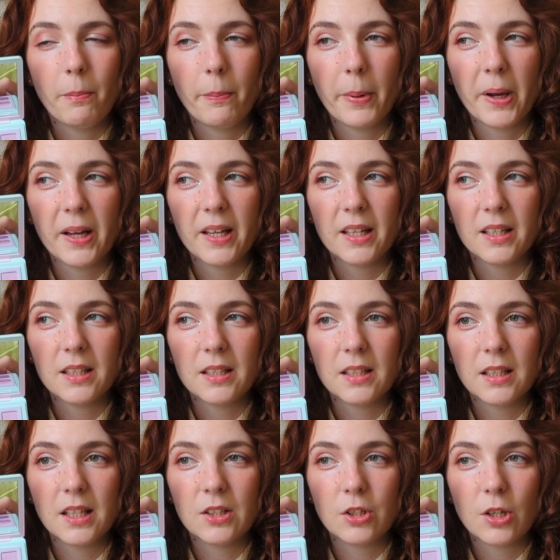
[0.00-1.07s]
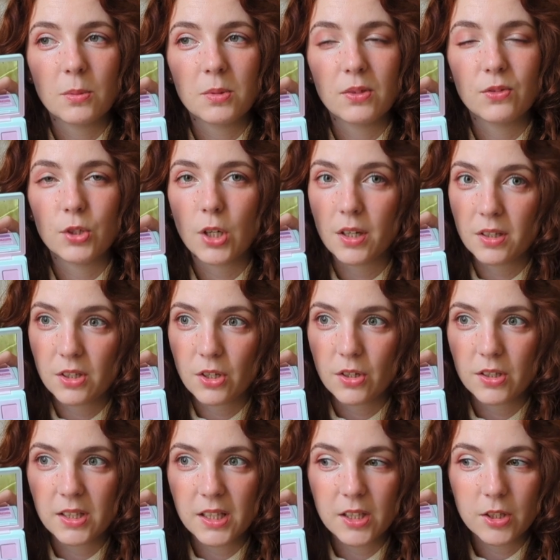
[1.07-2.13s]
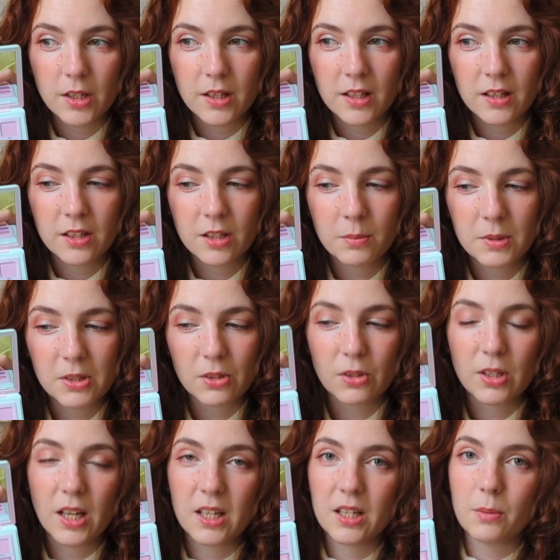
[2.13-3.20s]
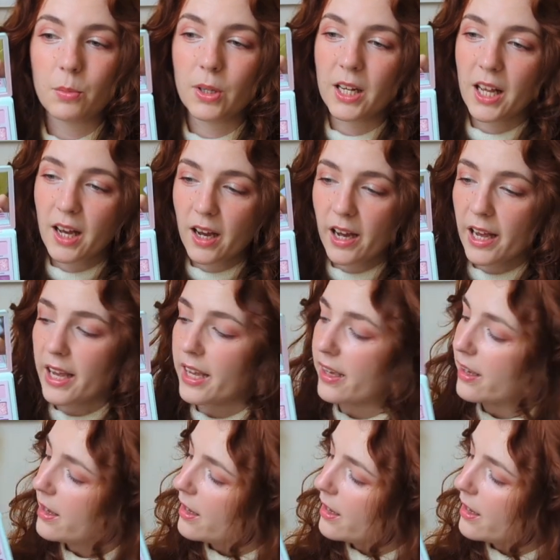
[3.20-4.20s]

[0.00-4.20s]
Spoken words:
But in terms of just usage, I think the numbers could end up pretty high.